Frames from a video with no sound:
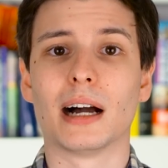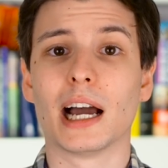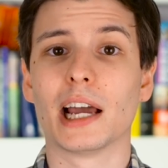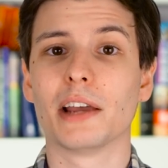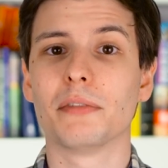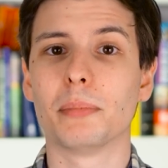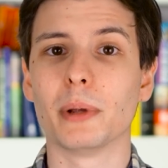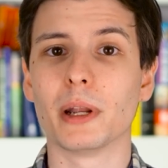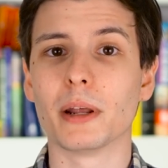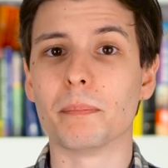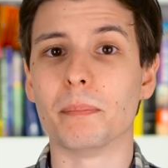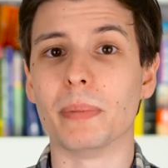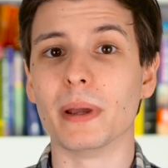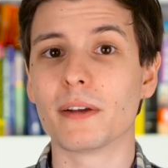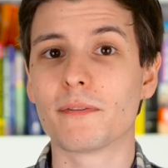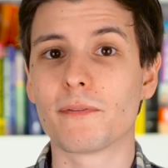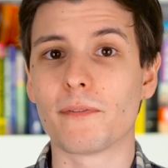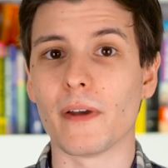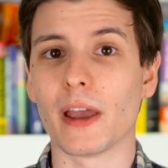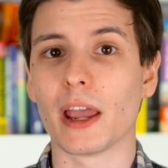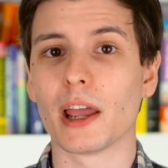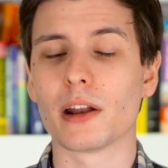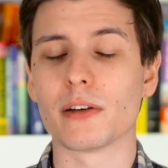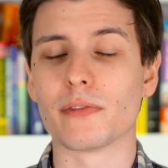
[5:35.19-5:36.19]
I've been a big
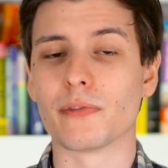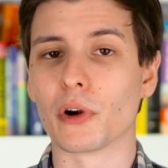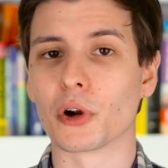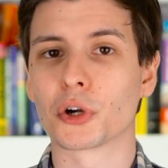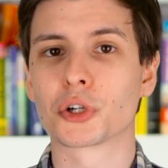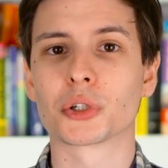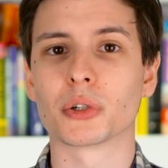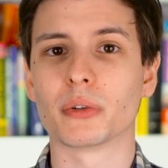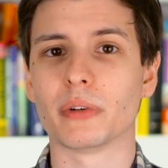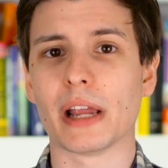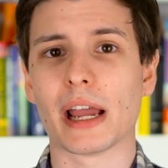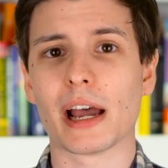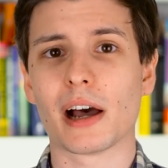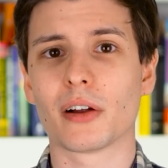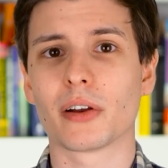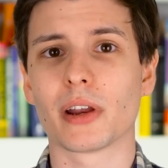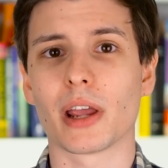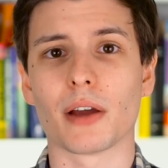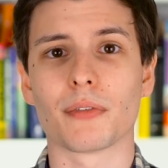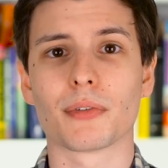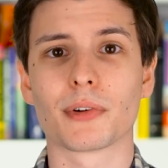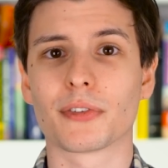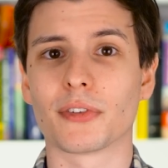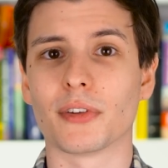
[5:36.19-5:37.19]
fan of virtual
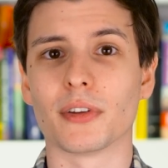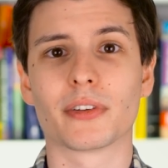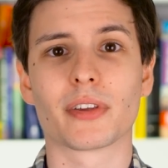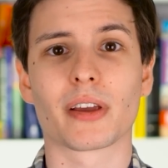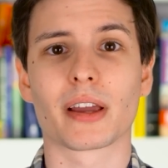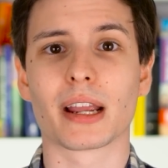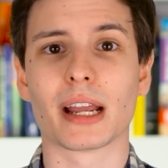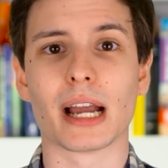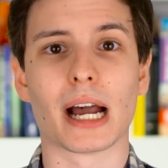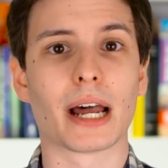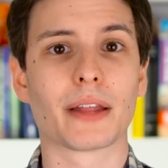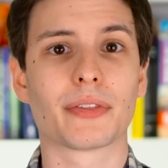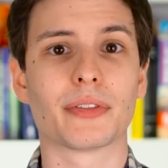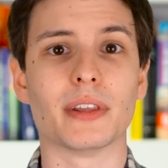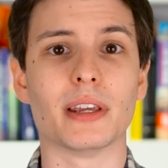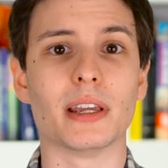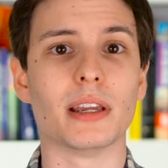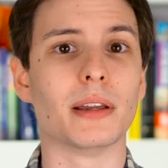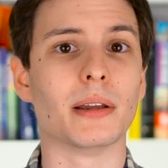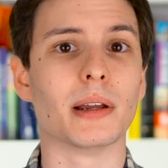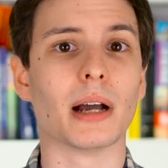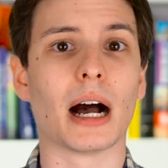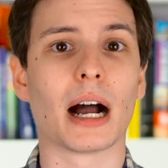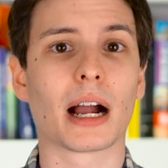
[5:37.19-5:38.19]
reality ever since I got
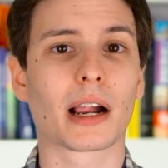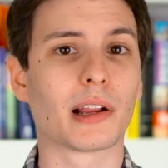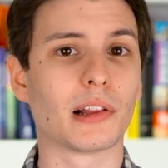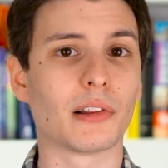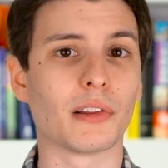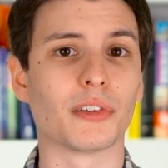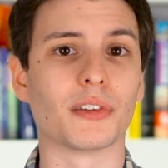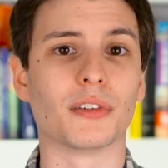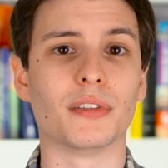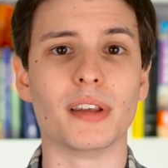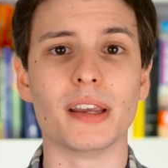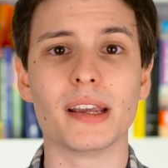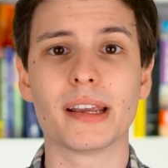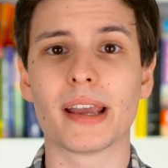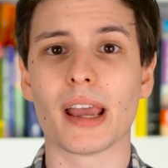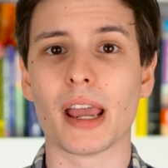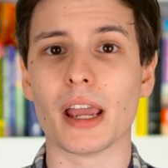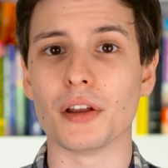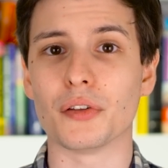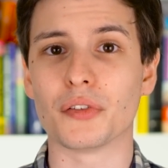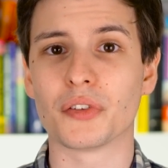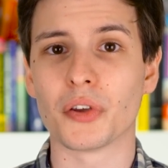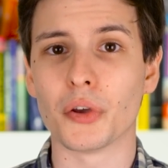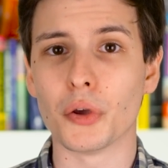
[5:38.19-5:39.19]
the Oculus
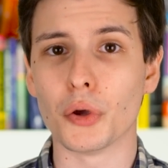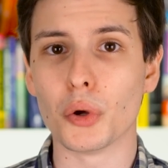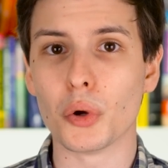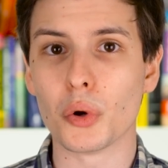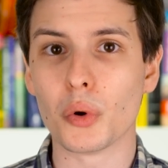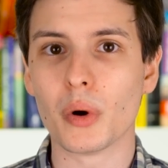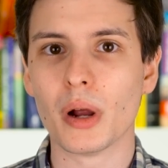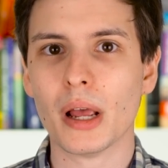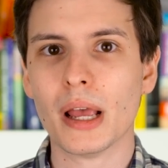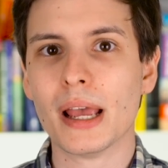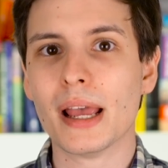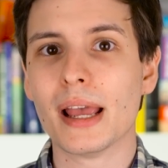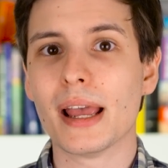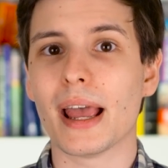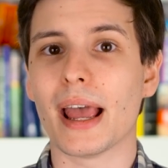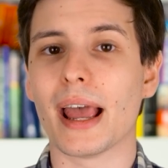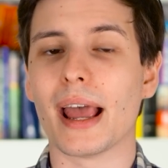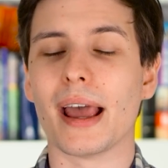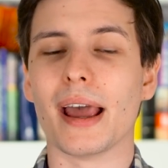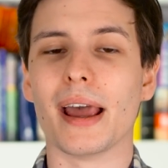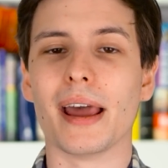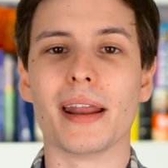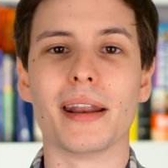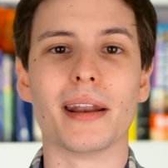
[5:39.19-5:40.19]
DK2
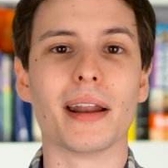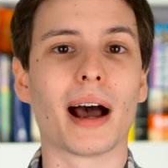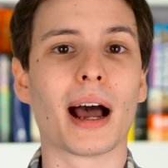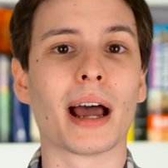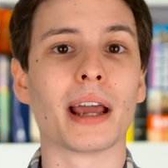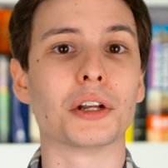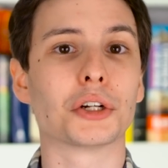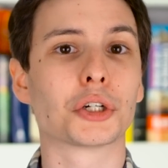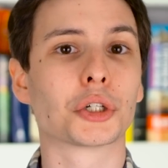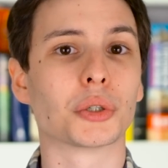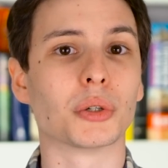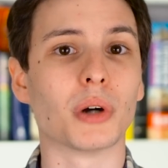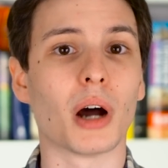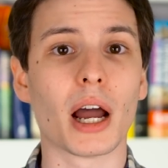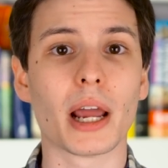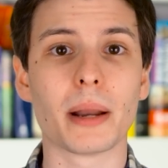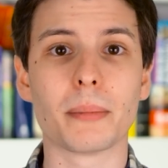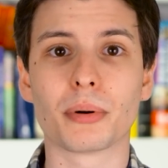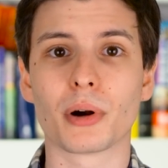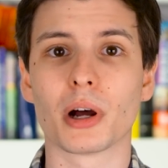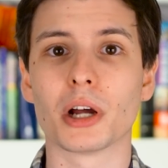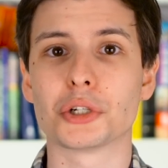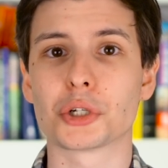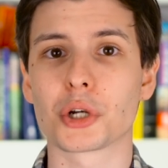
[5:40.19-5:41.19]
and I
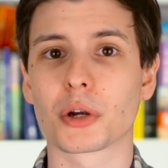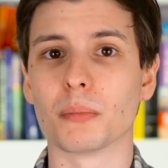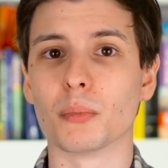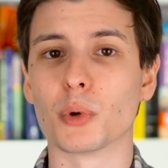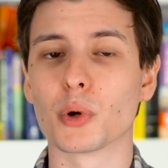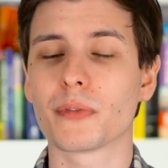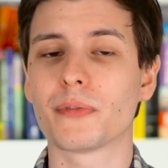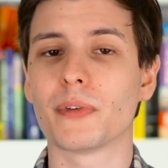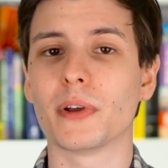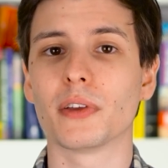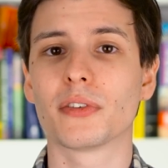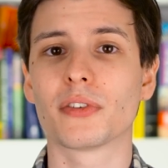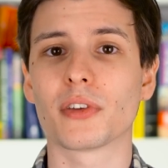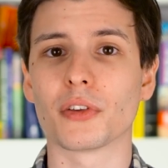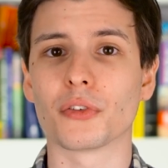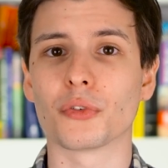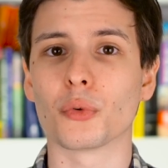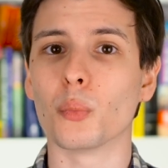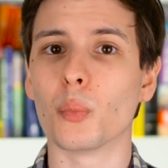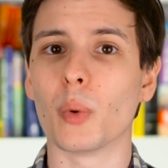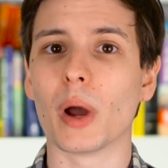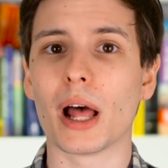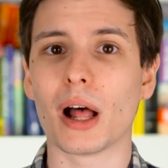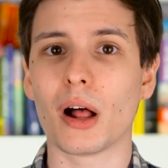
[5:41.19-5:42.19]
tried Project Morpheus as
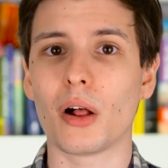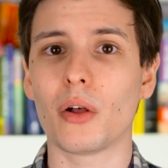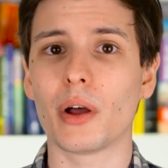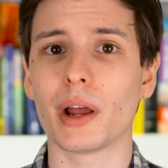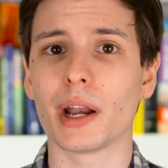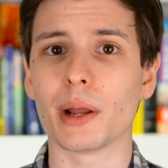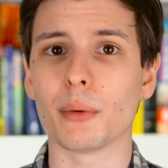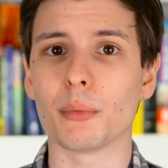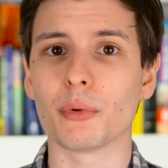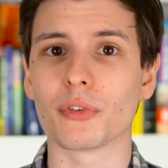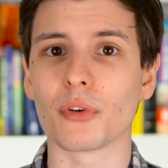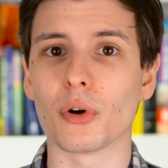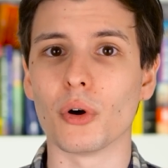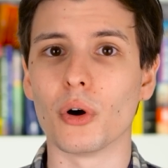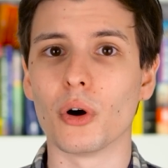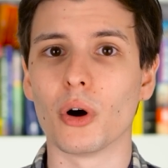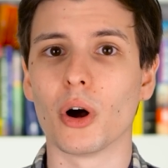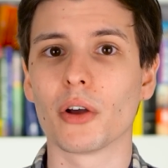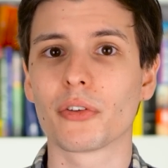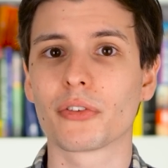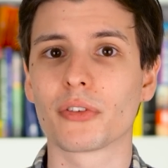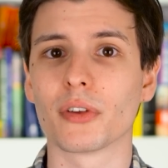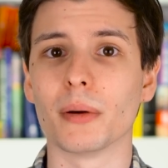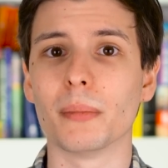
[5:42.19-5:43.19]
well and it was
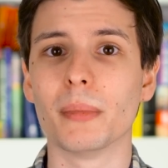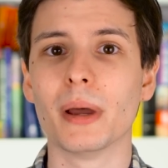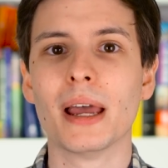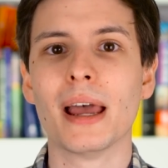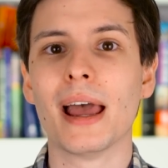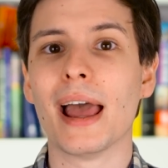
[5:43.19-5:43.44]
awesome.